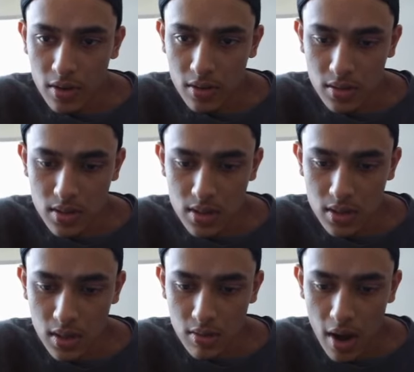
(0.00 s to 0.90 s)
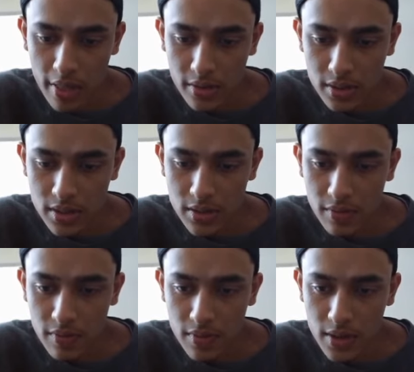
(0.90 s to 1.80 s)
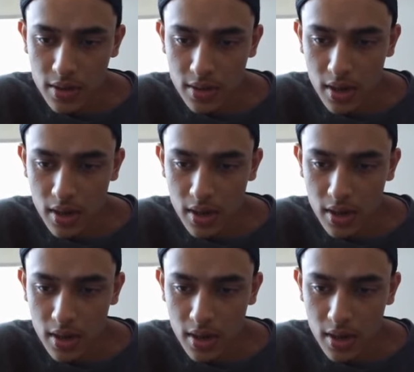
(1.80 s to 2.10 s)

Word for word: the rather severe